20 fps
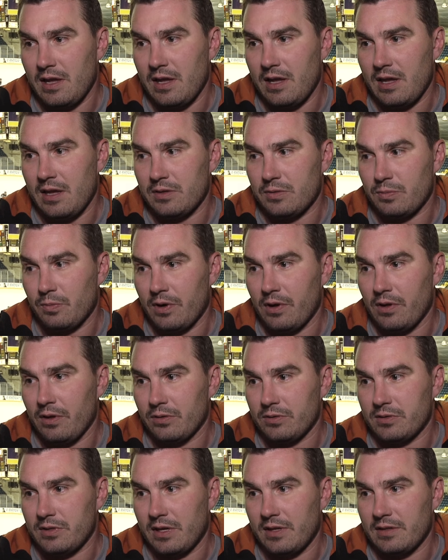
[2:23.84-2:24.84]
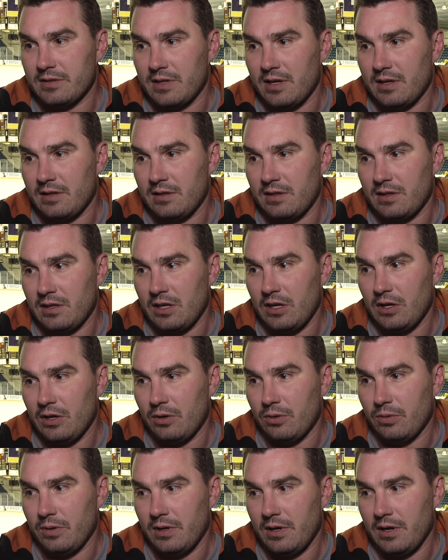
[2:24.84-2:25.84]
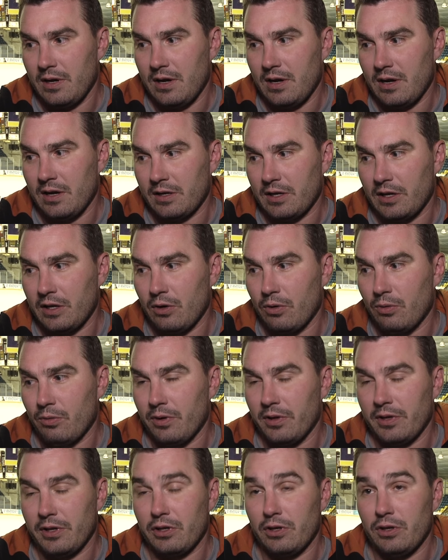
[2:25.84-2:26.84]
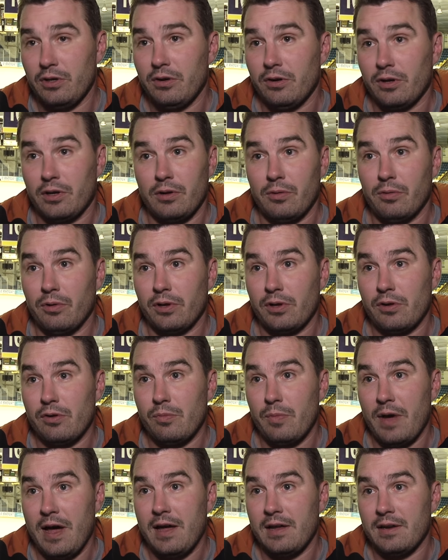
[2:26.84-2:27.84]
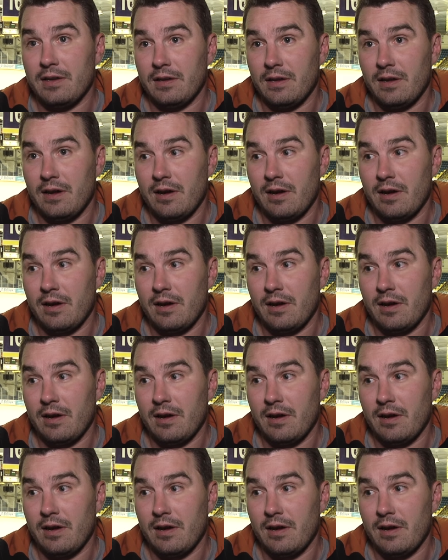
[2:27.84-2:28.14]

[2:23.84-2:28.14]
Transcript: It's one of those things that can go really good or it could really go bad.